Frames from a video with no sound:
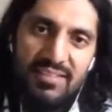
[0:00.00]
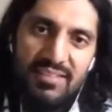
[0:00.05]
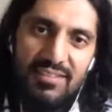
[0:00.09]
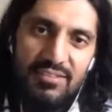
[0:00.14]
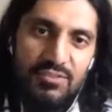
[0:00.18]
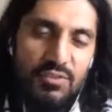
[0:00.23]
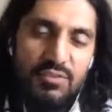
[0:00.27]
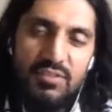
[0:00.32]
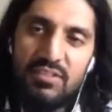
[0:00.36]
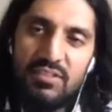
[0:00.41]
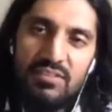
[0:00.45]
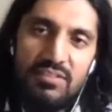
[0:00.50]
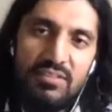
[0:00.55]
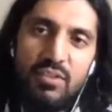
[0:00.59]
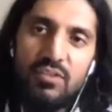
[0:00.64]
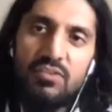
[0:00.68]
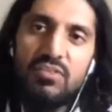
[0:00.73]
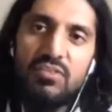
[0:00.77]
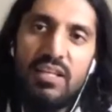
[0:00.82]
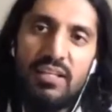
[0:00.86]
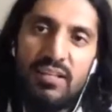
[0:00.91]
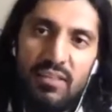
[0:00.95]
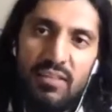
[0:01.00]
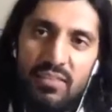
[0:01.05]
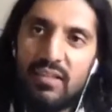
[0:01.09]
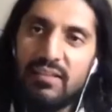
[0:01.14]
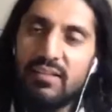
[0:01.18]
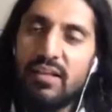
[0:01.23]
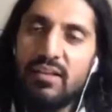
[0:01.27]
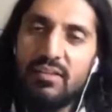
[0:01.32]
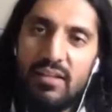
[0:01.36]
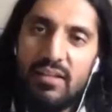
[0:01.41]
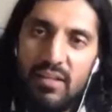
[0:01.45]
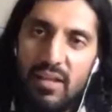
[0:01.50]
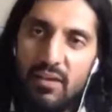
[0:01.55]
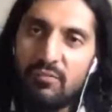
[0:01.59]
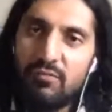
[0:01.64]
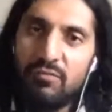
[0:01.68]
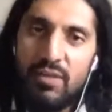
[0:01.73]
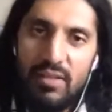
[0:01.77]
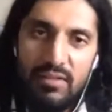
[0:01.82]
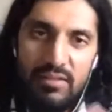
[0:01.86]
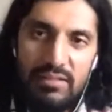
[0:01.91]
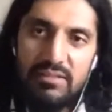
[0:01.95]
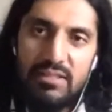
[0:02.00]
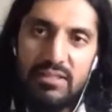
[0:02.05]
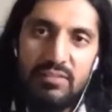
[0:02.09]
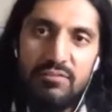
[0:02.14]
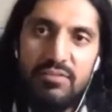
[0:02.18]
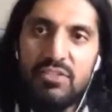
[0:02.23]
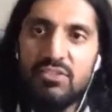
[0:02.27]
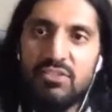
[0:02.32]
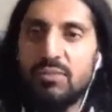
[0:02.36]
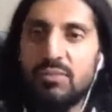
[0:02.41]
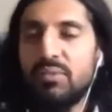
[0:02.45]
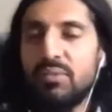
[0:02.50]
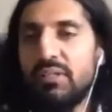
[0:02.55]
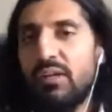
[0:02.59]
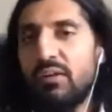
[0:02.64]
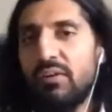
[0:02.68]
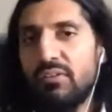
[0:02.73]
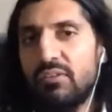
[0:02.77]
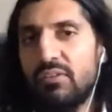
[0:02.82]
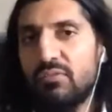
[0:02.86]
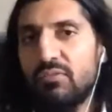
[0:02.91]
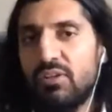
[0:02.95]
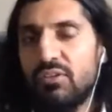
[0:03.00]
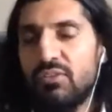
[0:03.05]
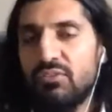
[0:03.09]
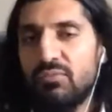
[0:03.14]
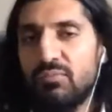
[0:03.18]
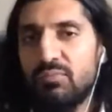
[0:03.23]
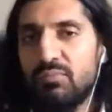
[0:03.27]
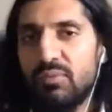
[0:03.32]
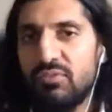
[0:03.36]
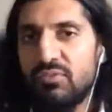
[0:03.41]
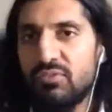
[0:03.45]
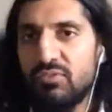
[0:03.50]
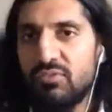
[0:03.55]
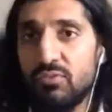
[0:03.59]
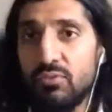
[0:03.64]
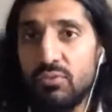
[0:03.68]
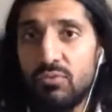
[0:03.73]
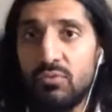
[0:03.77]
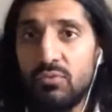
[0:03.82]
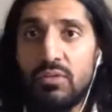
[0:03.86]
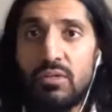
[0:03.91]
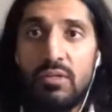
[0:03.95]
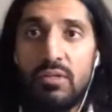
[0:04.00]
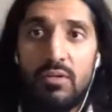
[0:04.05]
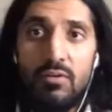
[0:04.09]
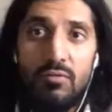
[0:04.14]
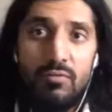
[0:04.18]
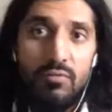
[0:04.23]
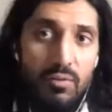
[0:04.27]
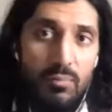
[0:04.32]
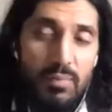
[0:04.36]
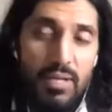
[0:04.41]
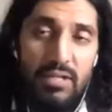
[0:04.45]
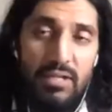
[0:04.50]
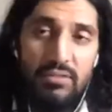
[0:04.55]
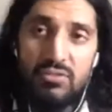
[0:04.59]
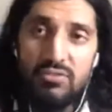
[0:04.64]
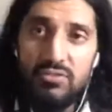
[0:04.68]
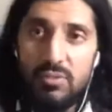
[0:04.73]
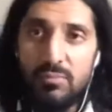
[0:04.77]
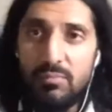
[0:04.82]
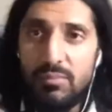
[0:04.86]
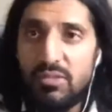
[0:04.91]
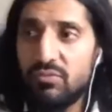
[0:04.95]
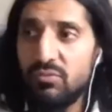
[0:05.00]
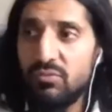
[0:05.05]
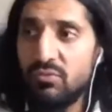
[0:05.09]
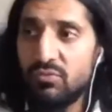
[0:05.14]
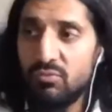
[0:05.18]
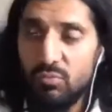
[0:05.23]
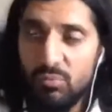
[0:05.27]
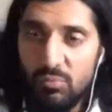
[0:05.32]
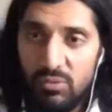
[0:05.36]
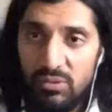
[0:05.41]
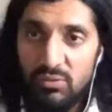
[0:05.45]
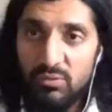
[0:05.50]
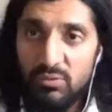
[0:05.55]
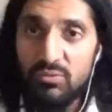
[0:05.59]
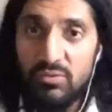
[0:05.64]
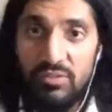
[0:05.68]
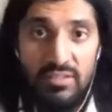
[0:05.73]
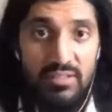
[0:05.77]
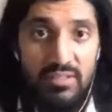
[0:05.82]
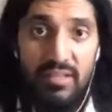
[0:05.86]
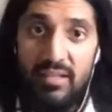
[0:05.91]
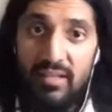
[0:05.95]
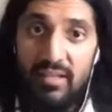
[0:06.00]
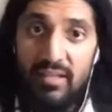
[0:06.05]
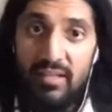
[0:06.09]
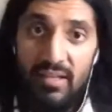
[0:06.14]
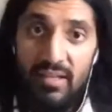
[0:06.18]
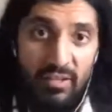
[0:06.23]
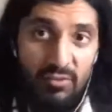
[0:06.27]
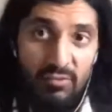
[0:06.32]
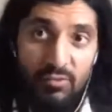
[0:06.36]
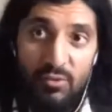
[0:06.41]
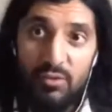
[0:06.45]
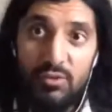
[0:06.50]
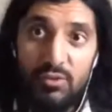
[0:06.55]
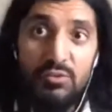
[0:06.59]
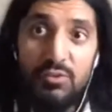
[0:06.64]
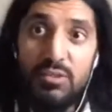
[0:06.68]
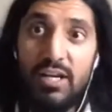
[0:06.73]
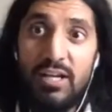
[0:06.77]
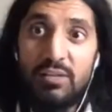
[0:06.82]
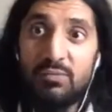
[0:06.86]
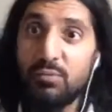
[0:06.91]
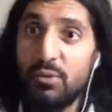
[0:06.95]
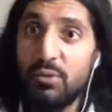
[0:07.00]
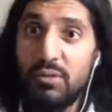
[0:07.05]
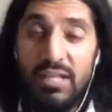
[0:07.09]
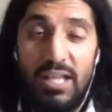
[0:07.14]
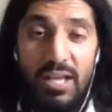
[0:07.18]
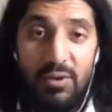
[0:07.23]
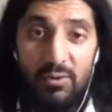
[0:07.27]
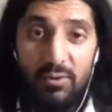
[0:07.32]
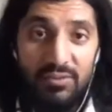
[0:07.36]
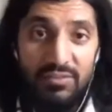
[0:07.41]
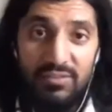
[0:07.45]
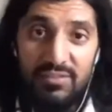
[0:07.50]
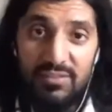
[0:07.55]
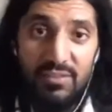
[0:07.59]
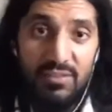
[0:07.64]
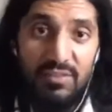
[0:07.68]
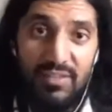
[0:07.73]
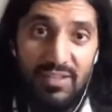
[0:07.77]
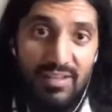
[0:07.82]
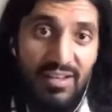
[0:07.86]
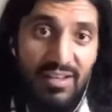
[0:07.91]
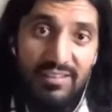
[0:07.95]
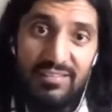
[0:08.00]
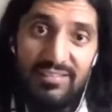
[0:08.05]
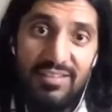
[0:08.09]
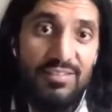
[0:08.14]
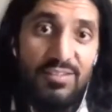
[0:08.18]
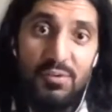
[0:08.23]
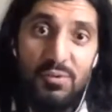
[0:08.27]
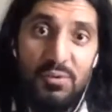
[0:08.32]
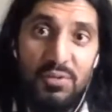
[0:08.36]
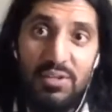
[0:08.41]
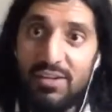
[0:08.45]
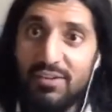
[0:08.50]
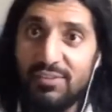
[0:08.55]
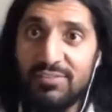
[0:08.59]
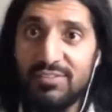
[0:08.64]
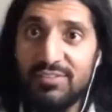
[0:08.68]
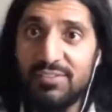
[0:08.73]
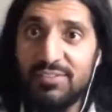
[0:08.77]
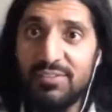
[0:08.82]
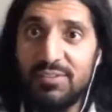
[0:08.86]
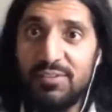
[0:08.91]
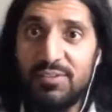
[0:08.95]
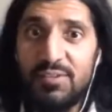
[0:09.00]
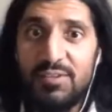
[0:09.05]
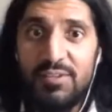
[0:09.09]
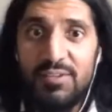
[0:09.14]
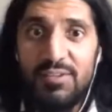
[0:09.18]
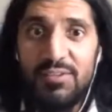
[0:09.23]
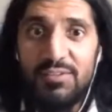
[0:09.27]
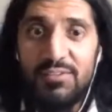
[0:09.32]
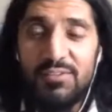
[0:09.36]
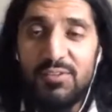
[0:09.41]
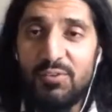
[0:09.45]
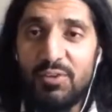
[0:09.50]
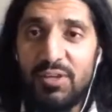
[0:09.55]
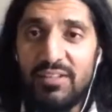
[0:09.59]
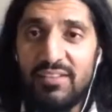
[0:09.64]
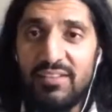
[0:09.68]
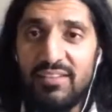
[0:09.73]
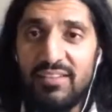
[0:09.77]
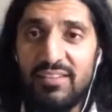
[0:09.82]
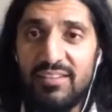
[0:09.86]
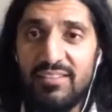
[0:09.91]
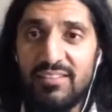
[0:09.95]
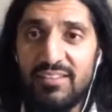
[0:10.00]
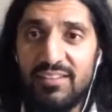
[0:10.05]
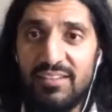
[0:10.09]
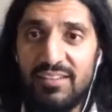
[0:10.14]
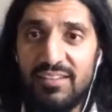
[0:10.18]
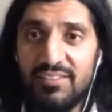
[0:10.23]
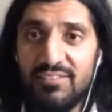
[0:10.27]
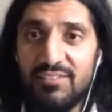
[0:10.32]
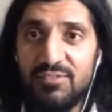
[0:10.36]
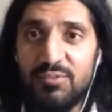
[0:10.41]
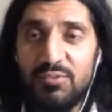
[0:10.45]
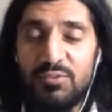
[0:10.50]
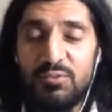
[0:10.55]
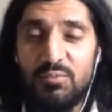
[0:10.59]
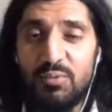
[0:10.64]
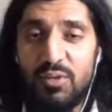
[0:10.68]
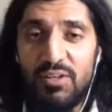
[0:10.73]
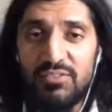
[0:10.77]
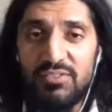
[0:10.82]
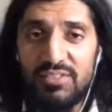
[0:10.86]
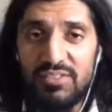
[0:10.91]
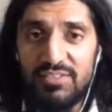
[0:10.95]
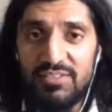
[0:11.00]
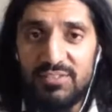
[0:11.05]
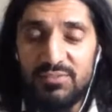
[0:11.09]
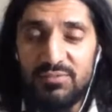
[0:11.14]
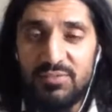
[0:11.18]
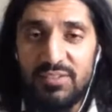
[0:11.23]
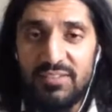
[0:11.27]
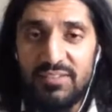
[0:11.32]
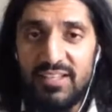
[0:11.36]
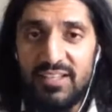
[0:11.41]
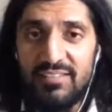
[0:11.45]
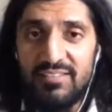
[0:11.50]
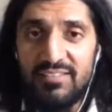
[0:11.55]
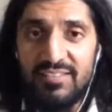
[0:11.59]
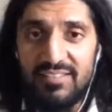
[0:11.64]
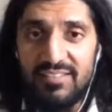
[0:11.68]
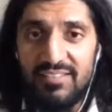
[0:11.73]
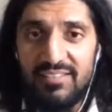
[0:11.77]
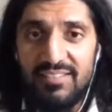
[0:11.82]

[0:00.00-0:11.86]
So this looks like a thing that at least every summer now in the Rutgers Business School for the master's MBA students will be using, as long as you guys will allow us the Okteto accounts to create these, to do these projects. It was fantastic.